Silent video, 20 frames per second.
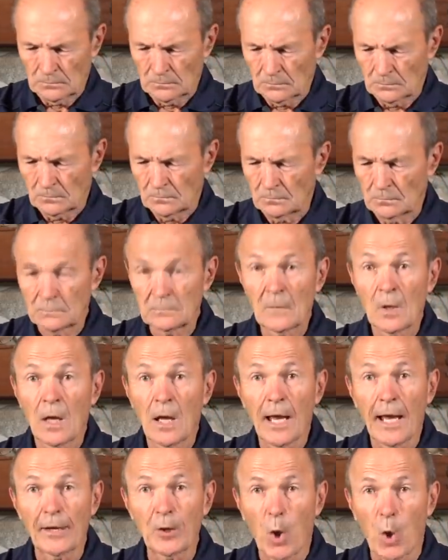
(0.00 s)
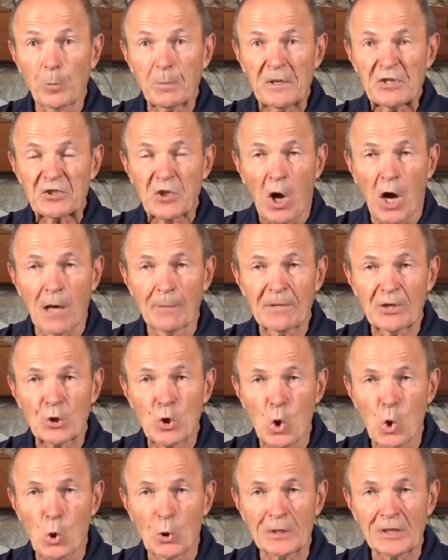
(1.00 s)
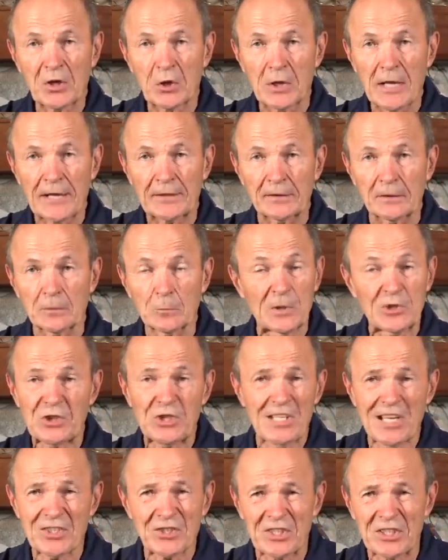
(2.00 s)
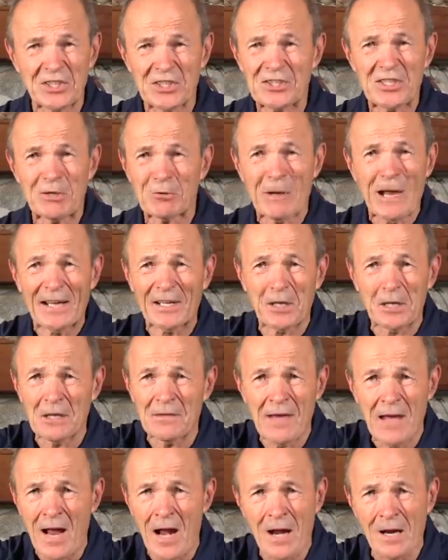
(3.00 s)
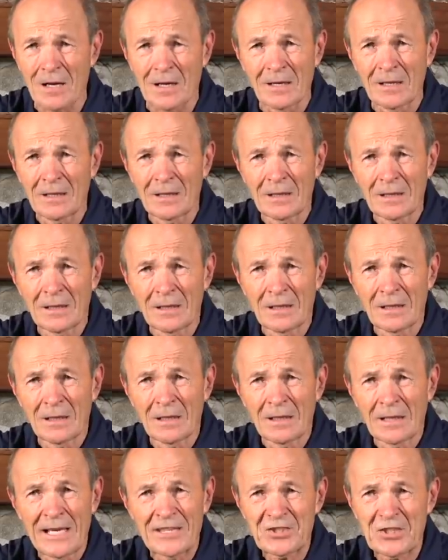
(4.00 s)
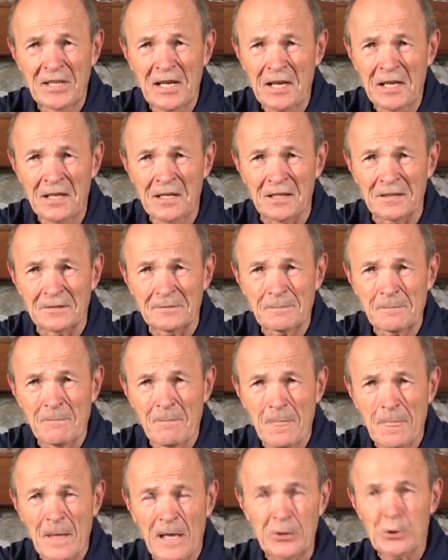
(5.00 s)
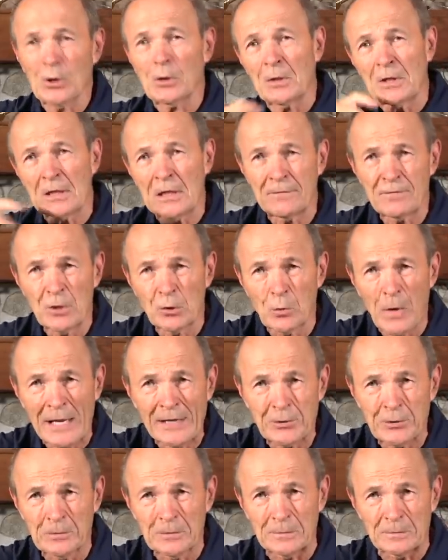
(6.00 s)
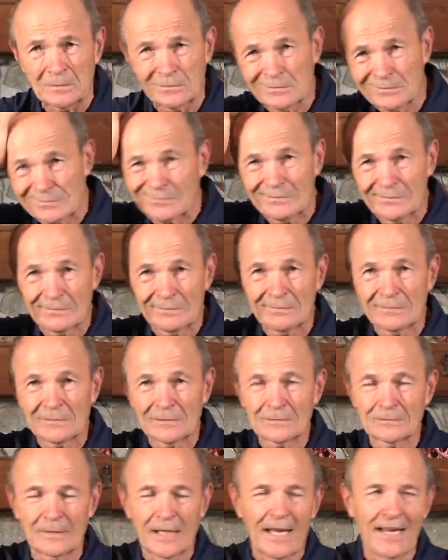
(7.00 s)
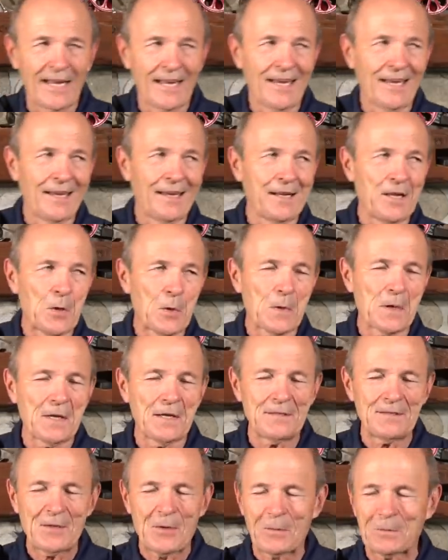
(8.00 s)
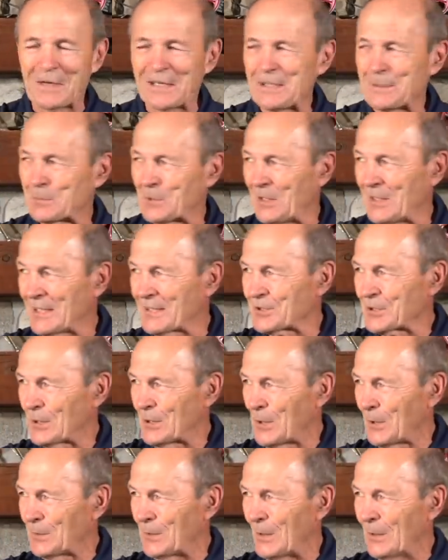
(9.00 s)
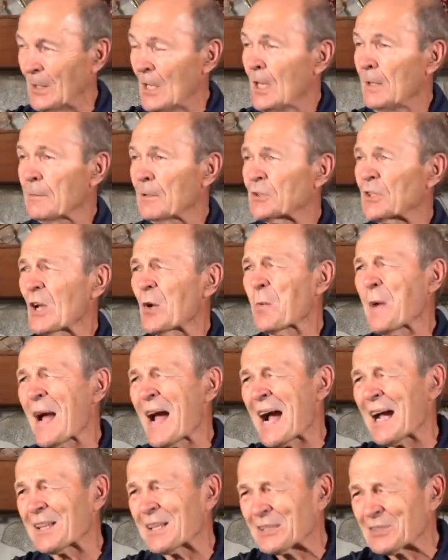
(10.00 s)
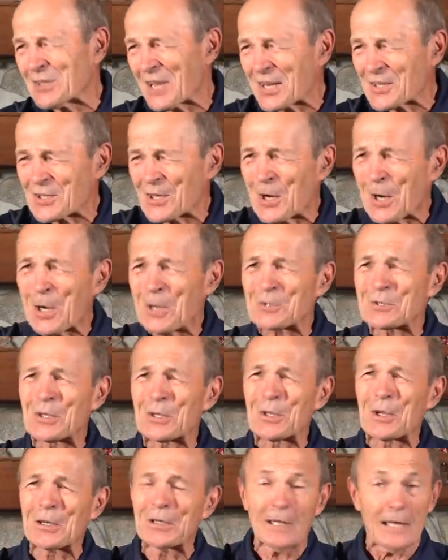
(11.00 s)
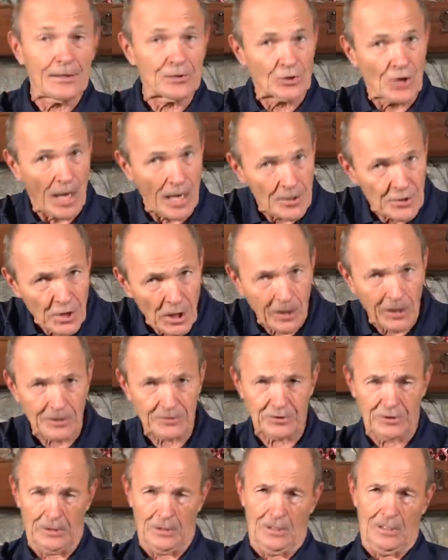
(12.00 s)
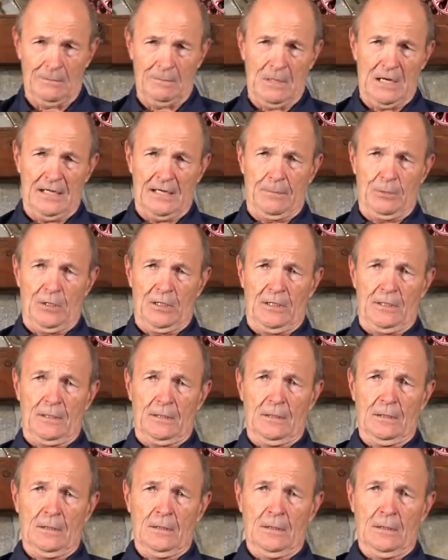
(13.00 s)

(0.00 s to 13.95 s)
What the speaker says: And hope he's calm and cool and collected. Which he isn't, because he ran out of air. He's an idiot. And you're going to give your rake to him. Anyway, you know, buddy breathing is a no-no. You'll say, well, that doesn't hurt to learn. It does hurt to learn buddy breathing.